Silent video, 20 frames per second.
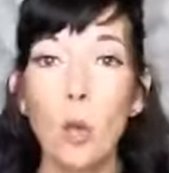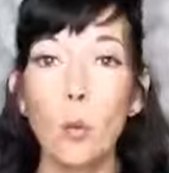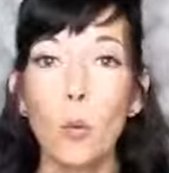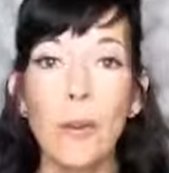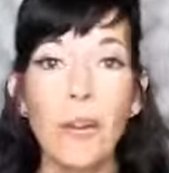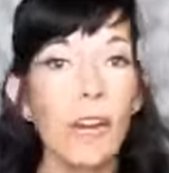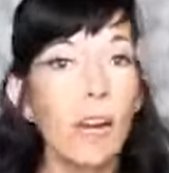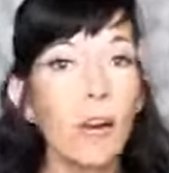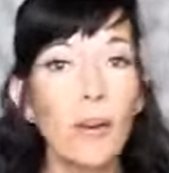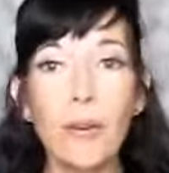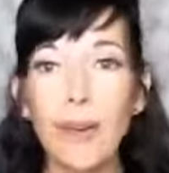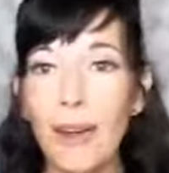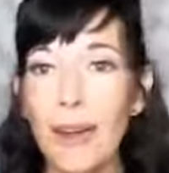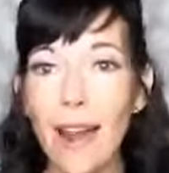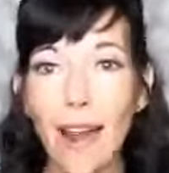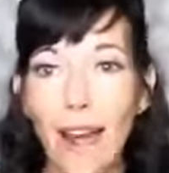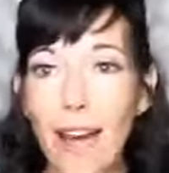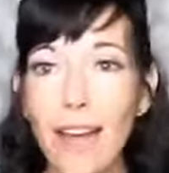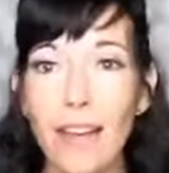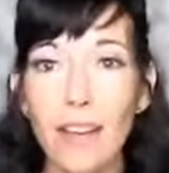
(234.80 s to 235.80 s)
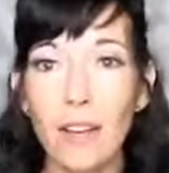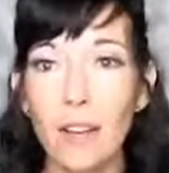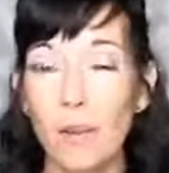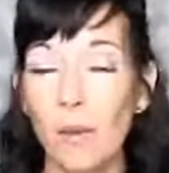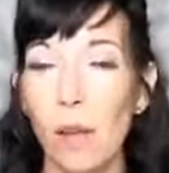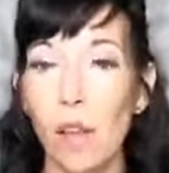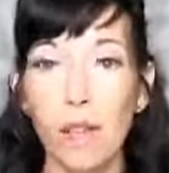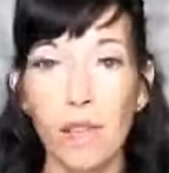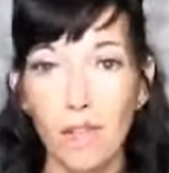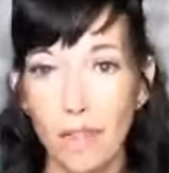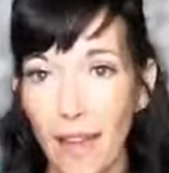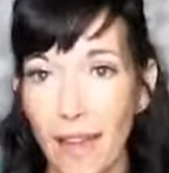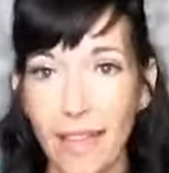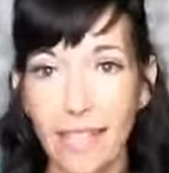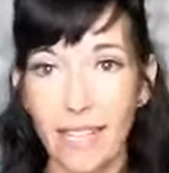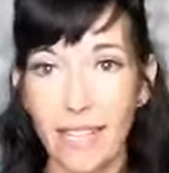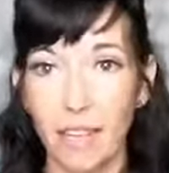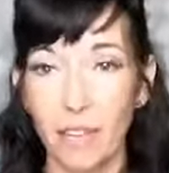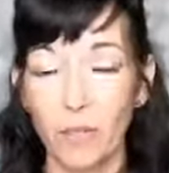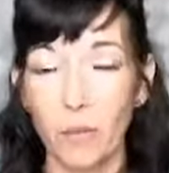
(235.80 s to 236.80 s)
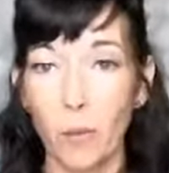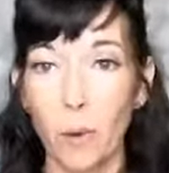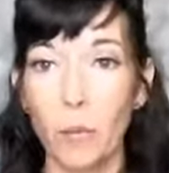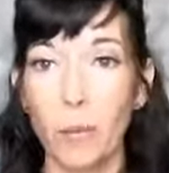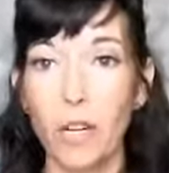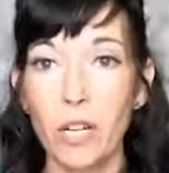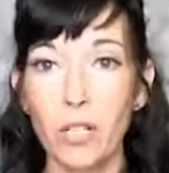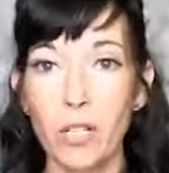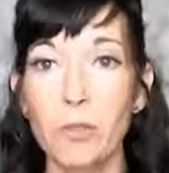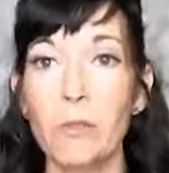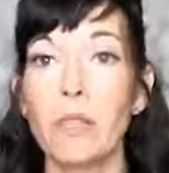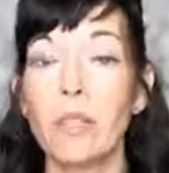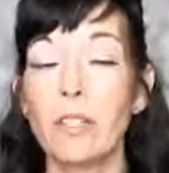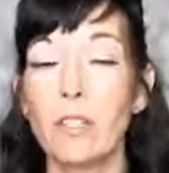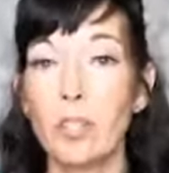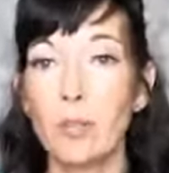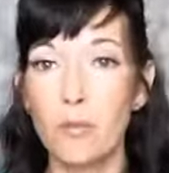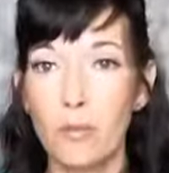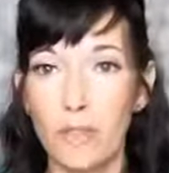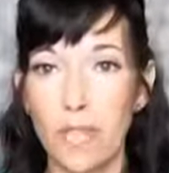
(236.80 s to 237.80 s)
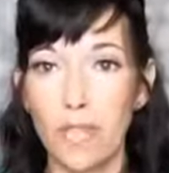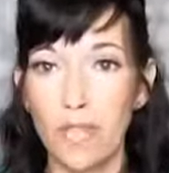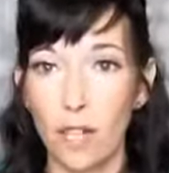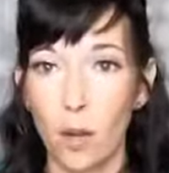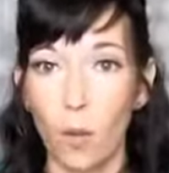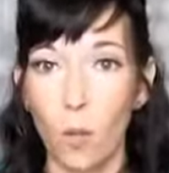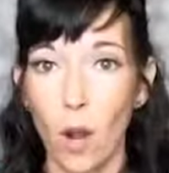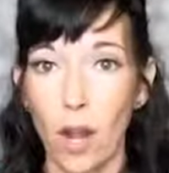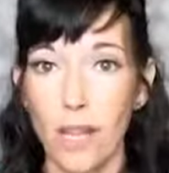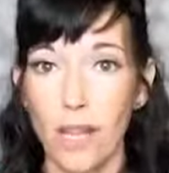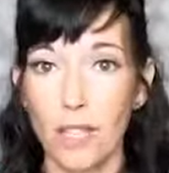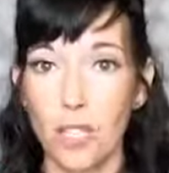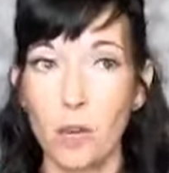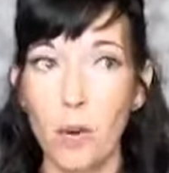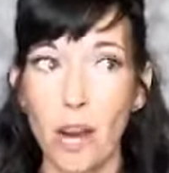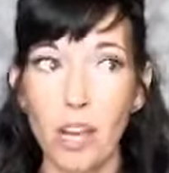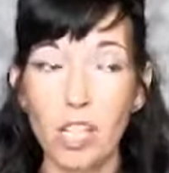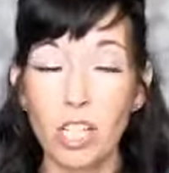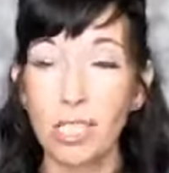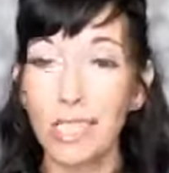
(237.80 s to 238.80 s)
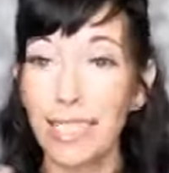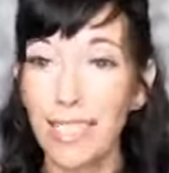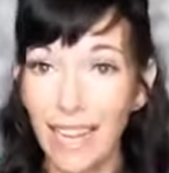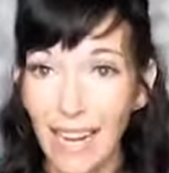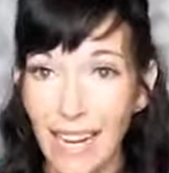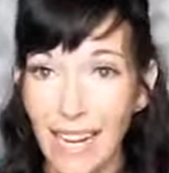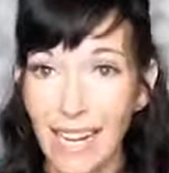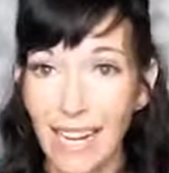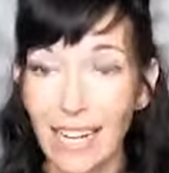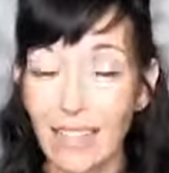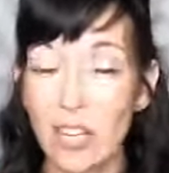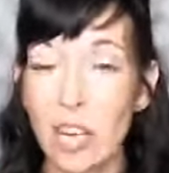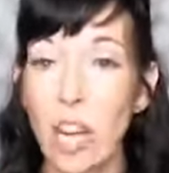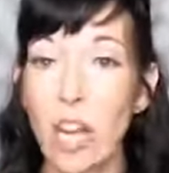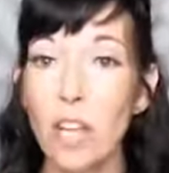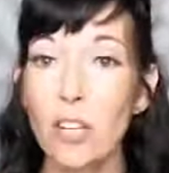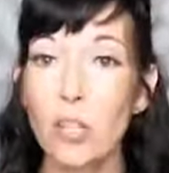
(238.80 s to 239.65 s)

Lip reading: We are not effective when we are doing two things at once. You actually can't.